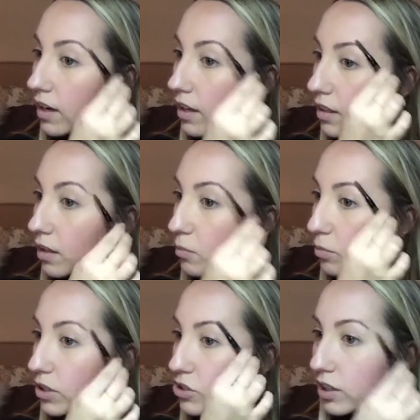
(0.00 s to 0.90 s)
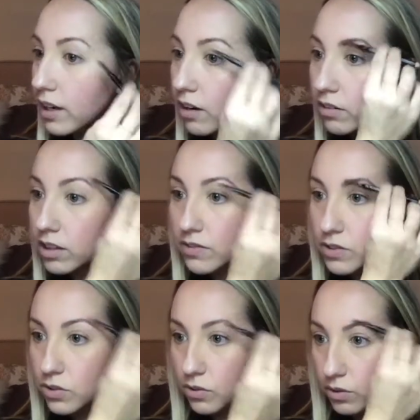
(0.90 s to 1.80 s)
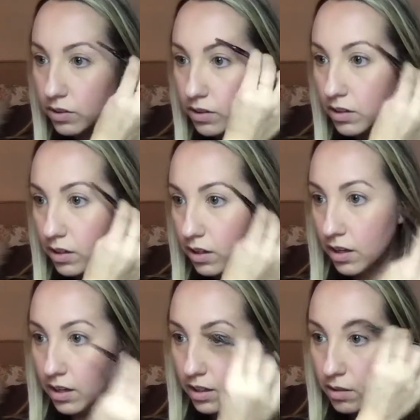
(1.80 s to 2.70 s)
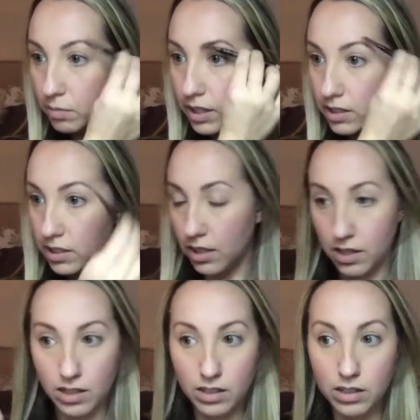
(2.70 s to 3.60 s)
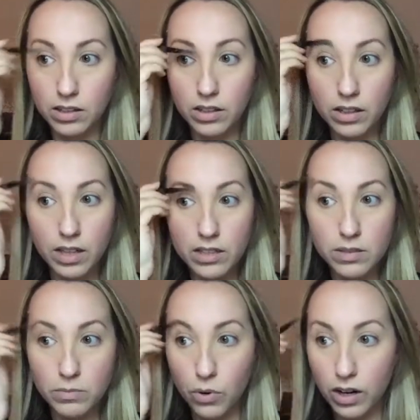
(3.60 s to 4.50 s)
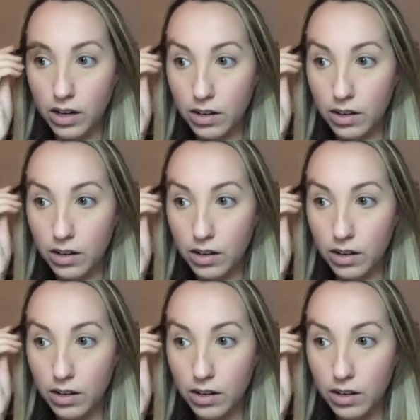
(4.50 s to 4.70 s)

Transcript: And then brushing it out gives you the blended look that's important.